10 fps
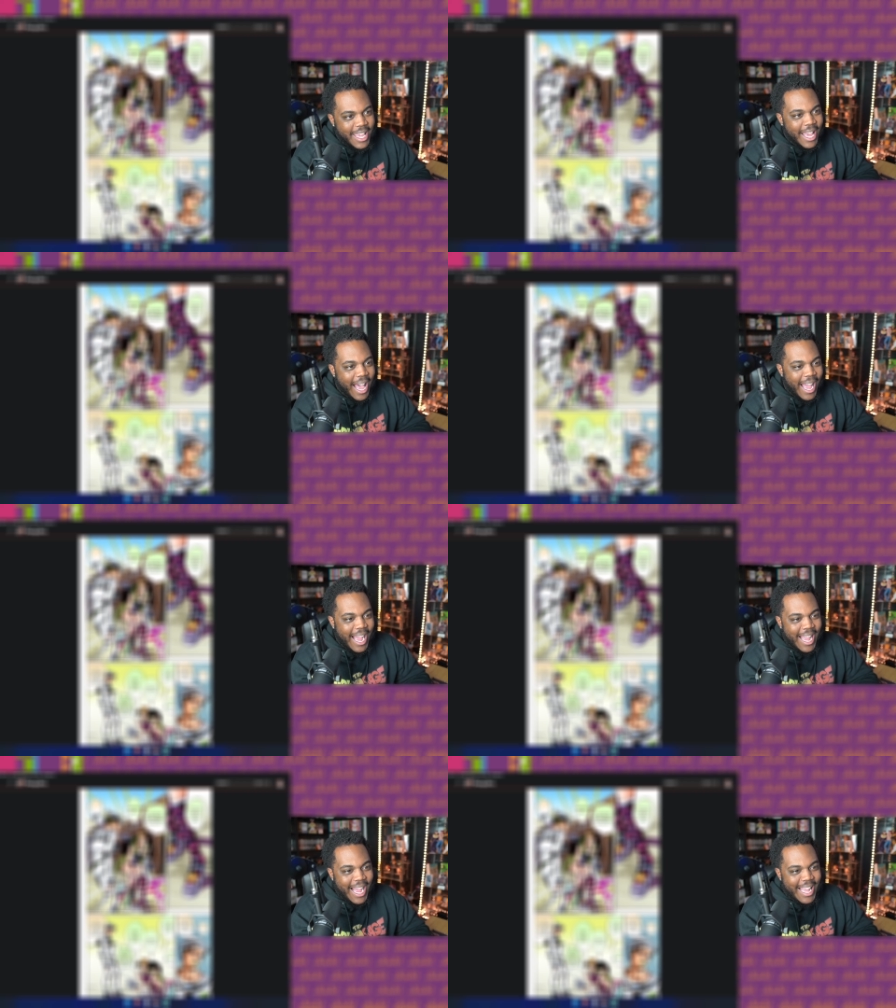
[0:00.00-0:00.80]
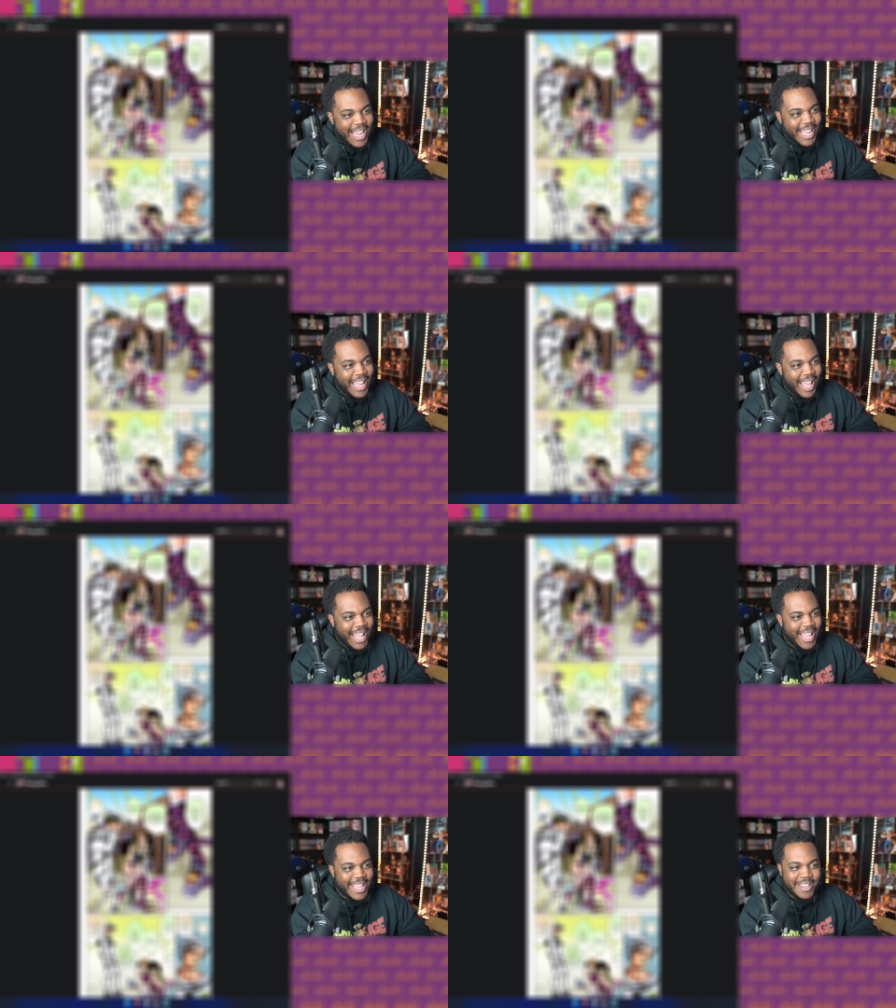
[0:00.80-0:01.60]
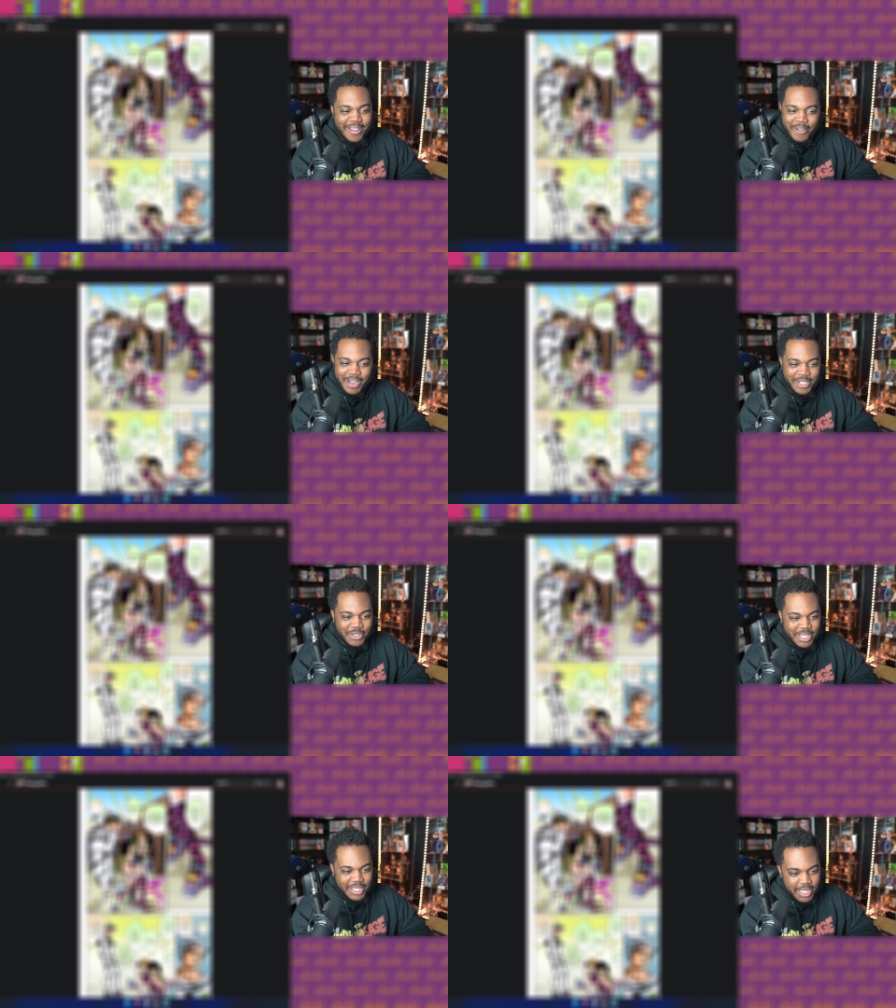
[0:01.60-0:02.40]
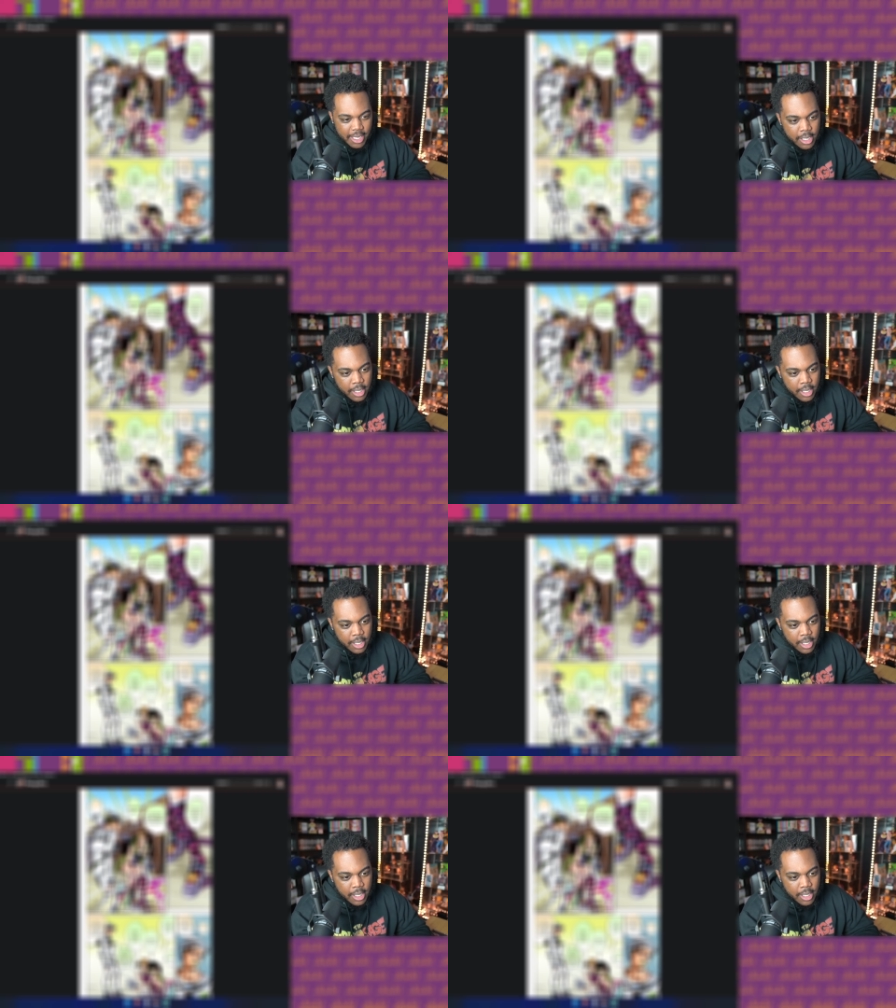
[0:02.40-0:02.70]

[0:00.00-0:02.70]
Hi, hi, hi, hi, hi. All right, Josuke's looking.